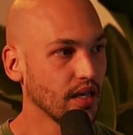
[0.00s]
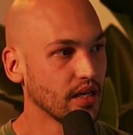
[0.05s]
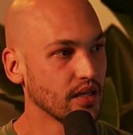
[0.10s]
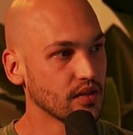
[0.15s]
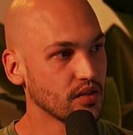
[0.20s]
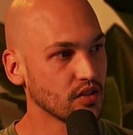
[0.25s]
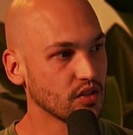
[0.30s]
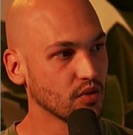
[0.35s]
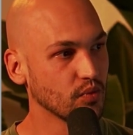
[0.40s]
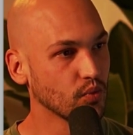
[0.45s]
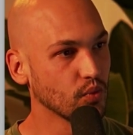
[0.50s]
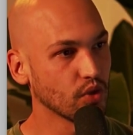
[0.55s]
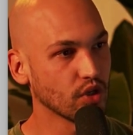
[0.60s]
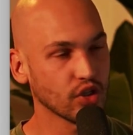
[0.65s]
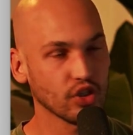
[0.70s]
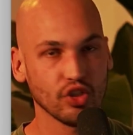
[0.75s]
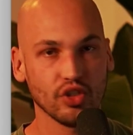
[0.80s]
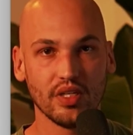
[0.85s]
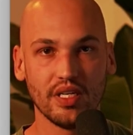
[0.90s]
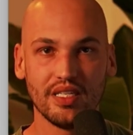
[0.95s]
some
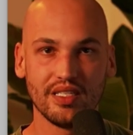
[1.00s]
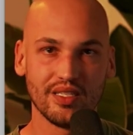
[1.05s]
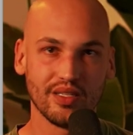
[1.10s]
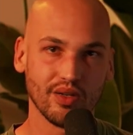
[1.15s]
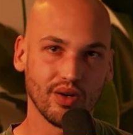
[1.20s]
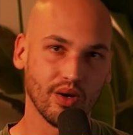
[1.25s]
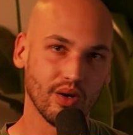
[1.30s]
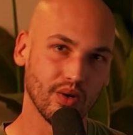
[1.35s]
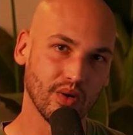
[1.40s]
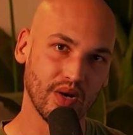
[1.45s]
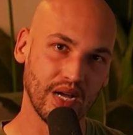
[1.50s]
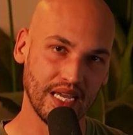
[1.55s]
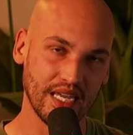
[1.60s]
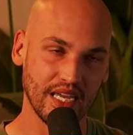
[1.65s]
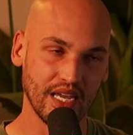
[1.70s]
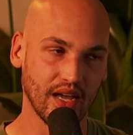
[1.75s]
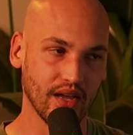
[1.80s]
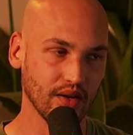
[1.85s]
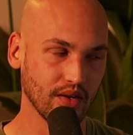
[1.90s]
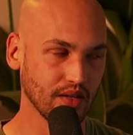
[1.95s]
worksheets and ROI
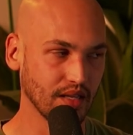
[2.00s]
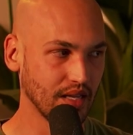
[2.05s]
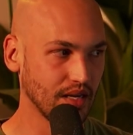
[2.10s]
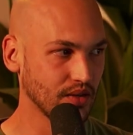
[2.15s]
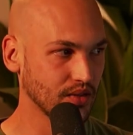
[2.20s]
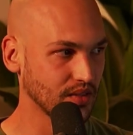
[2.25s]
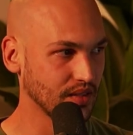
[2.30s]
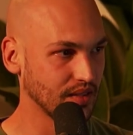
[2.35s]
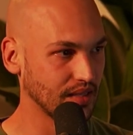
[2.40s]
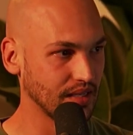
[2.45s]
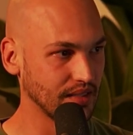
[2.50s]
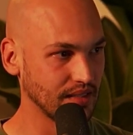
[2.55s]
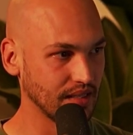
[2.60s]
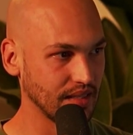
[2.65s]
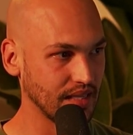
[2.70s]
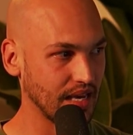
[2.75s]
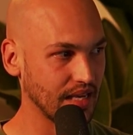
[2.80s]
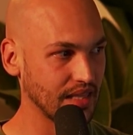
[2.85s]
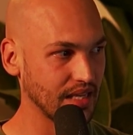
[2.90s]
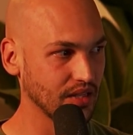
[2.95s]
calculators and things like
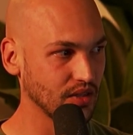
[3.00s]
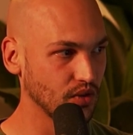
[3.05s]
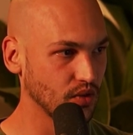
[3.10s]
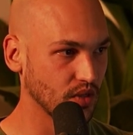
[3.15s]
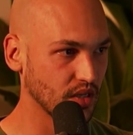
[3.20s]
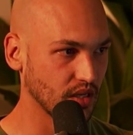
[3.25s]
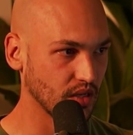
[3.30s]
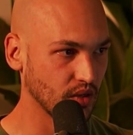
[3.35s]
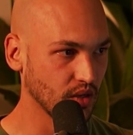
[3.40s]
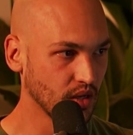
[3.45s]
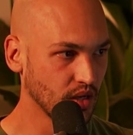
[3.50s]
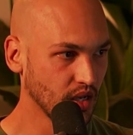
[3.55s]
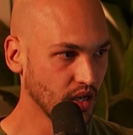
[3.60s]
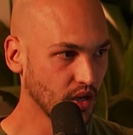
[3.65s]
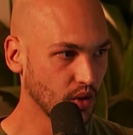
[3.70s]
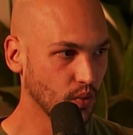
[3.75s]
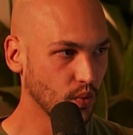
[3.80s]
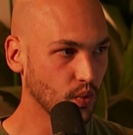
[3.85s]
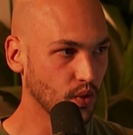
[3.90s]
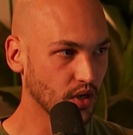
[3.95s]
that that you can
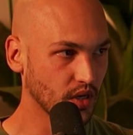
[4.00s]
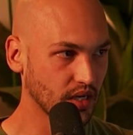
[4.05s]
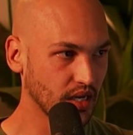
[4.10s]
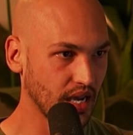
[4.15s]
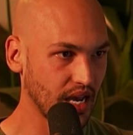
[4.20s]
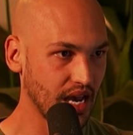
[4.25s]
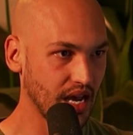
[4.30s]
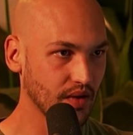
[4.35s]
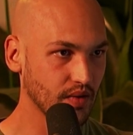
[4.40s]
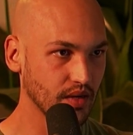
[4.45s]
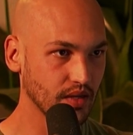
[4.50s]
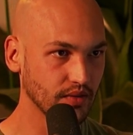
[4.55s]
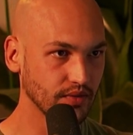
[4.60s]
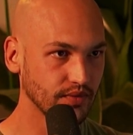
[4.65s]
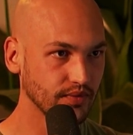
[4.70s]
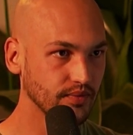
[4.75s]
work out of.